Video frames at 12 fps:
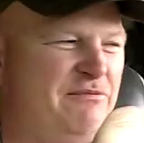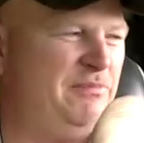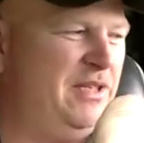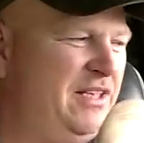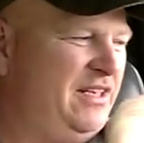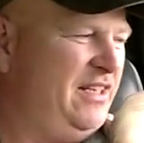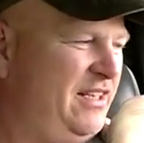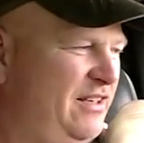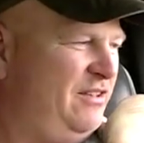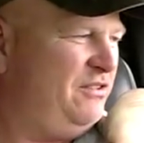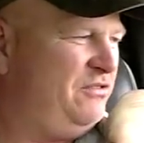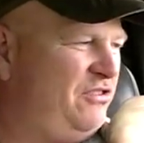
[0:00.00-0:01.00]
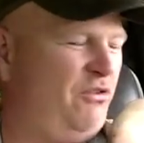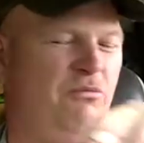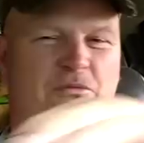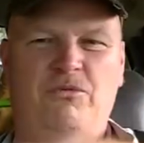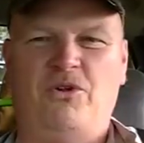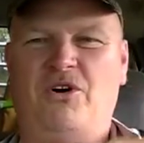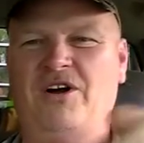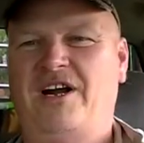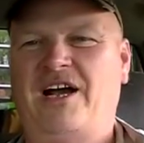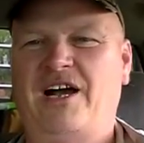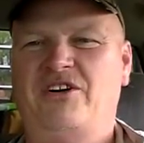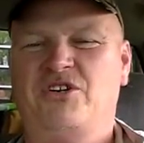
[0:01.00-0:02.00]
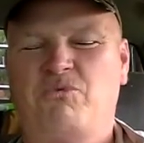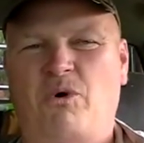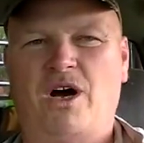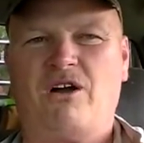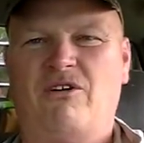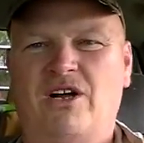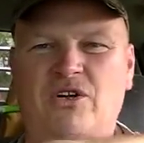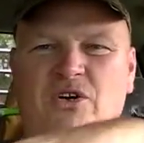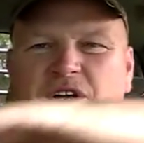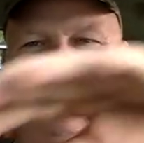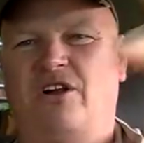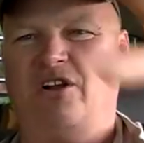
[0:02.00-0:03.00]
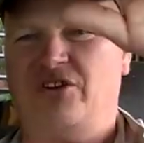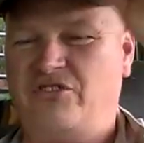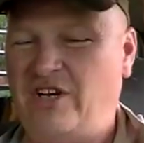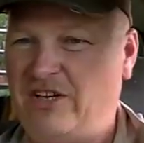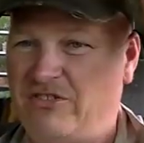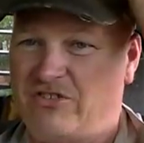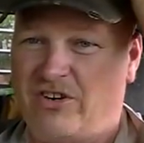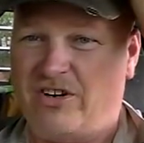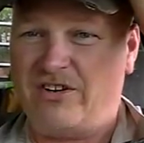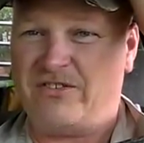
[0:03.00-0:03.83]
But so Laurie and I are just walking around looking at all the chainsaw